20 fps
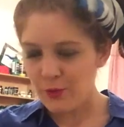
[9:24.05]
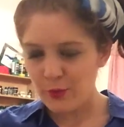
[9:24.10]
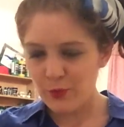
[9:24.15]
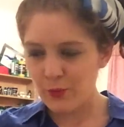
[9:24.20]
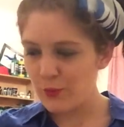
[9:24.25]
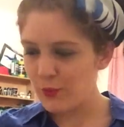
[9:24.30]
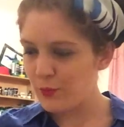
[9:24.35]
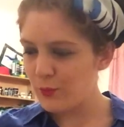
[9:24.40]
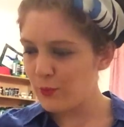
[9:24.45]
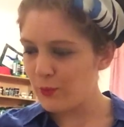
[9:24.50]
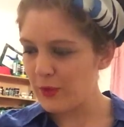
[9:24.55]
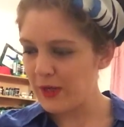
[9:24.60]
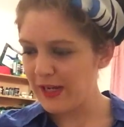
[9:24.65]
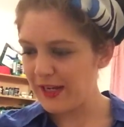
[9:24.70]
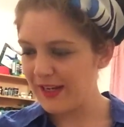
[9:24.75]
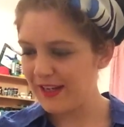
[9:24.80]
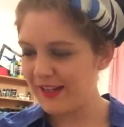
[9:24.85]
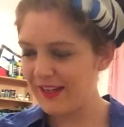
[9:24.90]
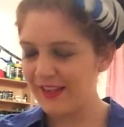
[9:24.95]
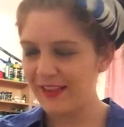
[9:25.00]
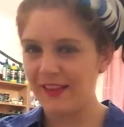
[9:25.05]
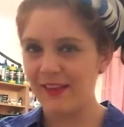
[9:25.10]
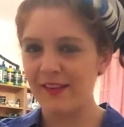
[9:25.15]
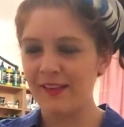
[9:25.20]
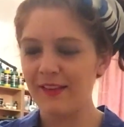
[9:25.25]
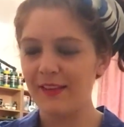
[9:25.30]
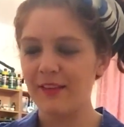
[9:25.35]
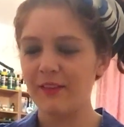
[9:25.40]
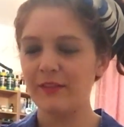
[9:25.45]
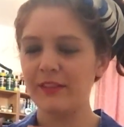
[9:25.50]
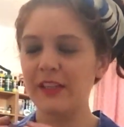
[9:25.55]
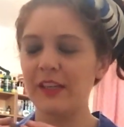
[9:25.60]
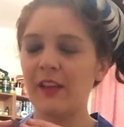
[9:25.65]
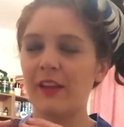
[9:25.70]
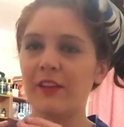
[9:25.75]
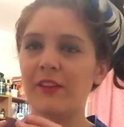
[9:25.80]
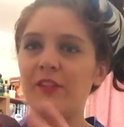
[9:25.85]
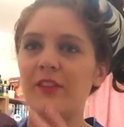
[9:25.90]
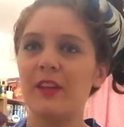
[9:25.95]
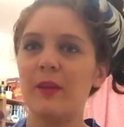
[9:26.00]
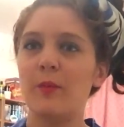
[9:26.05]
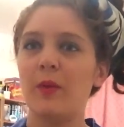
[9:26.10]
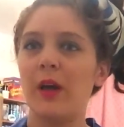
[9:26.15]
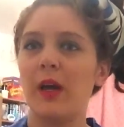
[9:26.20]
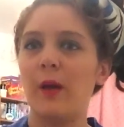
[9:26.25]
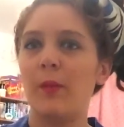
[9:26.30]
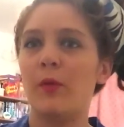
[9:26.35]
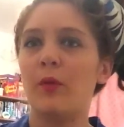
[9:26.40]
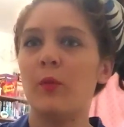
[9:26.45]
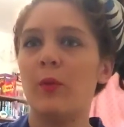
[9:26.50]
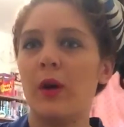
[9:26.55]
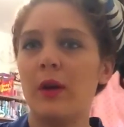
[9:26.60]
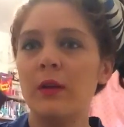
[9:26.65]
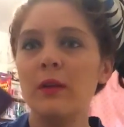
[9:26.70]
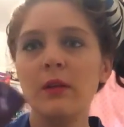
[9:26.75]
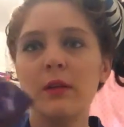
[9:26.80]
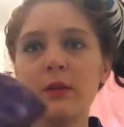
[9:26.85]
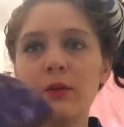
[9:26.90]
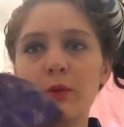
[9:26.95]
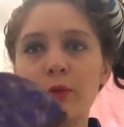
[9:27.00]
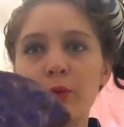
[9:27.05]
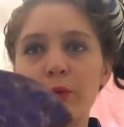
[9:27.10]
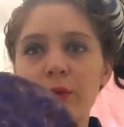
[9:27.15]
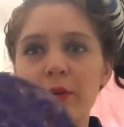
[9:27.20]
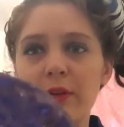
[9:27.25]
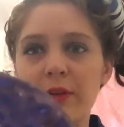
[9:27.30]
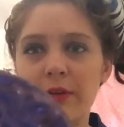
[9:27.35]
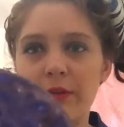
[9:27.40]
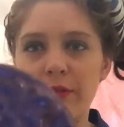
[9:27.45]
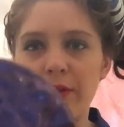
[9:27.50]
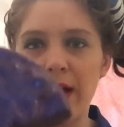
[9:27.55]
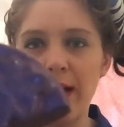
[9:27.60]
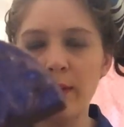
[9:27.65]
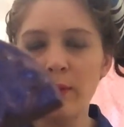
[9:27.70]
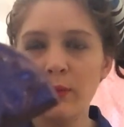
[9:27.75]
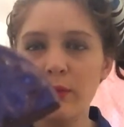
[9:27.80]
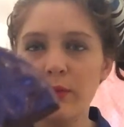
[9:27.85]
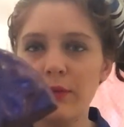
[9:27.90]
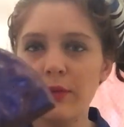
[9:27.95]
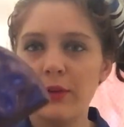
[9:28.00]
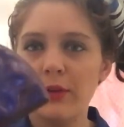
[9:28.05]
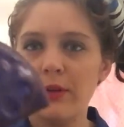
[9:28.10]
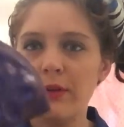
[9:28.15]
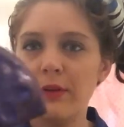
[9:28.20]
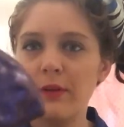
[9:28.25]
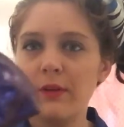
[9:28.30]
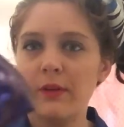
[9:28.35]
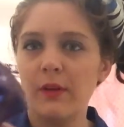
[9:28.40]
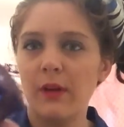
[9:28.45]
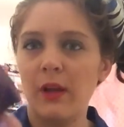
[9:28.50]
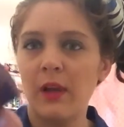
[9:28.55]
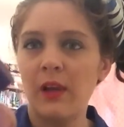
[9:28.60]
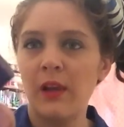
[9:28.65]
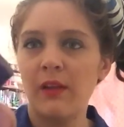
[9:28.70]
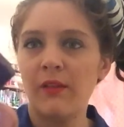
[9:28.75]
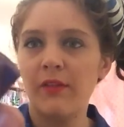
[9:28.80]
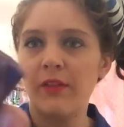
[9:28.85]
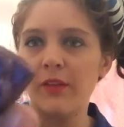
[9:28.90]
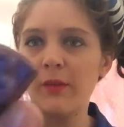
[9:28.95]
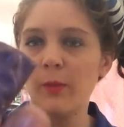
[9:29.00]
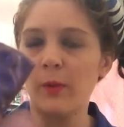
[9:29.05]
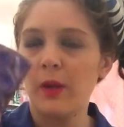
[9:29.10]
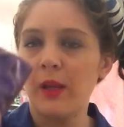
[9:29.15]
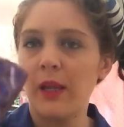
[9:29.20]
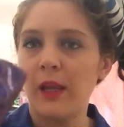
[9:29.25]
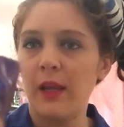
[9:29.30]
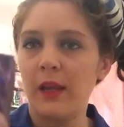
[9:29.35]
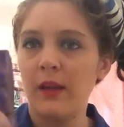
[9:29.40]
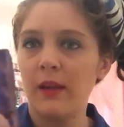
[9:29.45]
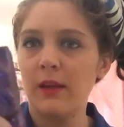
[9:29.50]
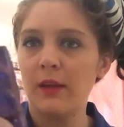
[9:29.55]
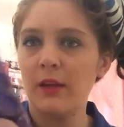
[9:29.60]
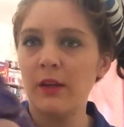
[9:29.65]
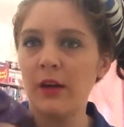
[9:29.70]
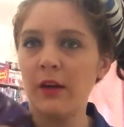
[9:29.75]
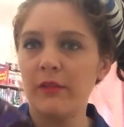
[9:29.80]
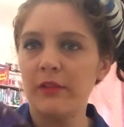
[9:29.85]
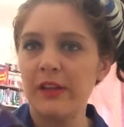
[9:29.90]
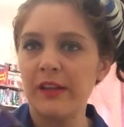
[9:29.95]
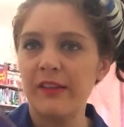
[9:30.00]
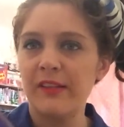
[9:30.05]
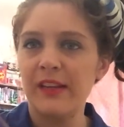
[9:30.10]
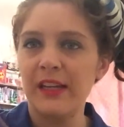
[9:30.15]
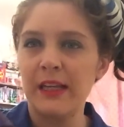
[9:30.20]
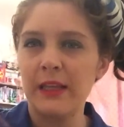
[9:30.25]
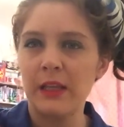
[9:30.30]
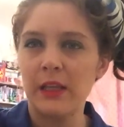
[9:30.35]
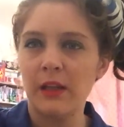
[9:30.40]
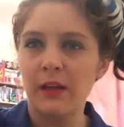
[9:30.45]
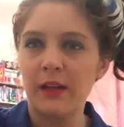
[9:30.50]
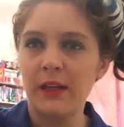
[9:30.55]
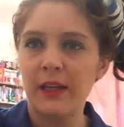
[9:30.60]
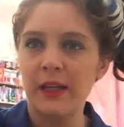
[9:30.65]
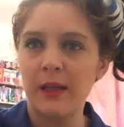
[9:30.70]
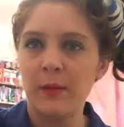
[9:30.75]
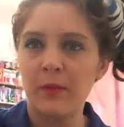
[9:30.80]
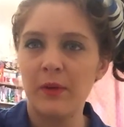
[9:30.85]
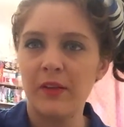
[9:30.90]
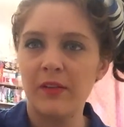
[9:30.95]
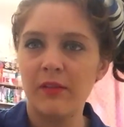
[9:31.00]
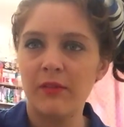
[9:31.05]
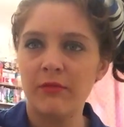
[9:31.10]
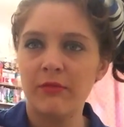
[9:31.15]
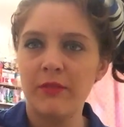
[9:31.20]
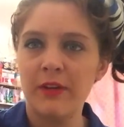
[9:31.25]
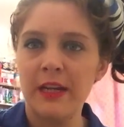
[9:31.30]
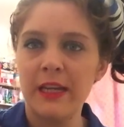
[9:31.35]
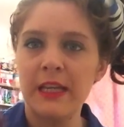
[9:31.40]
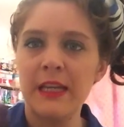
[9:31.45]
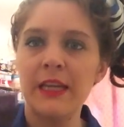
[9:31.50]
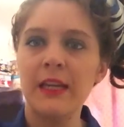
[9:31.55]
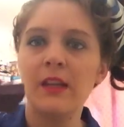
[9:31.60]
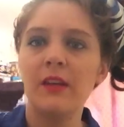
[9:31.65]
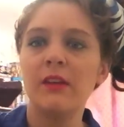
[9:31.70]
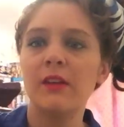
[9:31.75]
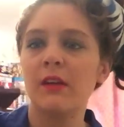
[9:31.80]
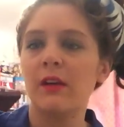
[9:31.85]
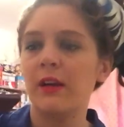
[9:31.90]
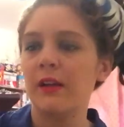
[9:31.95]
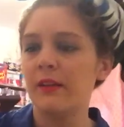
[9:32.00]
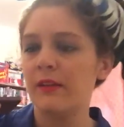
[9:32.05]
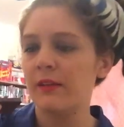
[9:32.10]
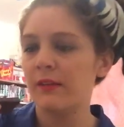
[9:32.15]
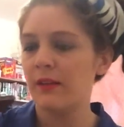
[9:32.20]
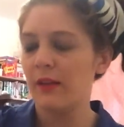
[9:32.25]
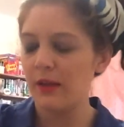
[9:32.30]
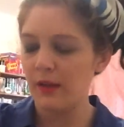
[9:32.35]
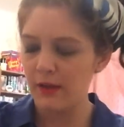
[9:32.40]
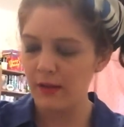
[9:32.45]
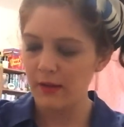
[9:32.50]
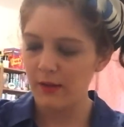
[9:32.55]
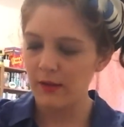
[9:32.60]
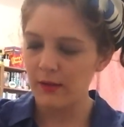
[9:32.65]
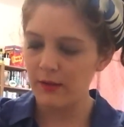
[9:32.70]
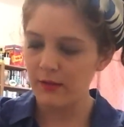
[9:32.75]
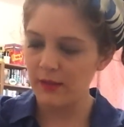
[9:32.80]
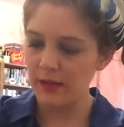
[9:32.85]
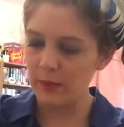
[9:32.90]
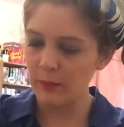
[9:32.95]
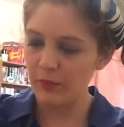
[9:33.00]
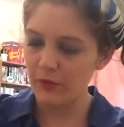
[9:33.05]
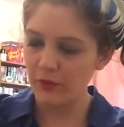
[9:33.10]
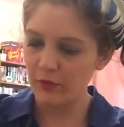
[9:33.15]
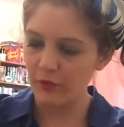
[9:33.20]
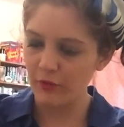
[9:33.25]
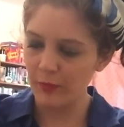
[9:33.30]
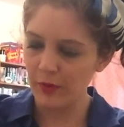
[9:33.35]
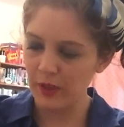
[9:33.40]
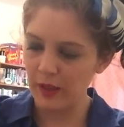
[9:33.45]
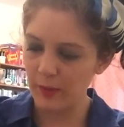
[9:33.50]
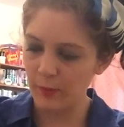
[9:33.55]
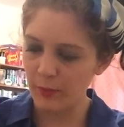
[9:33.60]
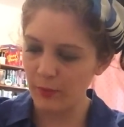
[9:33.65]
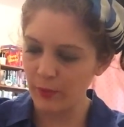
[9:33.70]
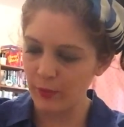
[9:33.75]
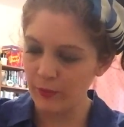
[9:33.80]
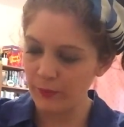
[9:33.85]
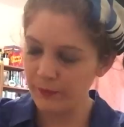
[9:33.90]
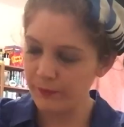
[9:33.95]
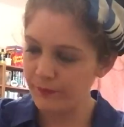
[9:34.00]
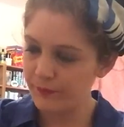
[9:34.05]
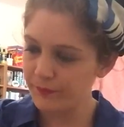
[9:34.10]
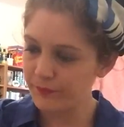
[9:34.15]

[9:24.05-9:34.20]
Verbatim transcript: Ooh, this is a really nice deep purple one called Devout. I love this one here. You can't really see it in the light here, but it's a really nice deep sort of purple.